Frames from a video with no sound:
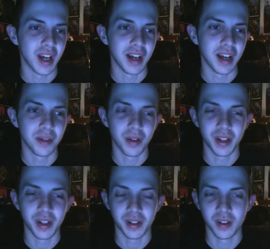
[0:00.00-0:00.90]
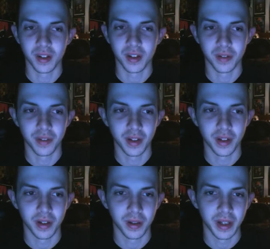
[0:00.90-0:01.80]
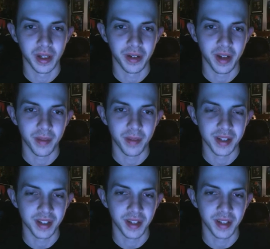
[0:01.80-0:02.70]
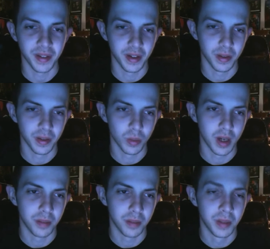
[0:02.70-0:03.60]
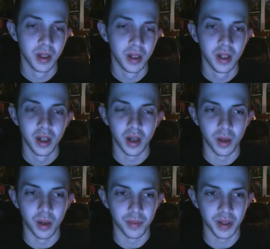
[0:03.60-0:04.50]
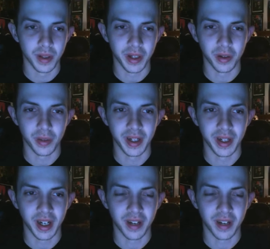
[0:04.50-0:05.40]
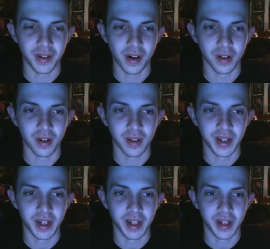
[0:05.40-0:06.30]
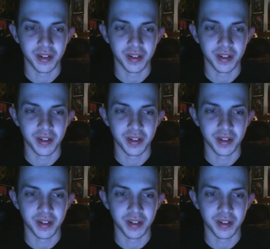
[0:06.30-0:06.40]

I really like the look of the Dead Man's Land, the realm, the green kind of dark lighting.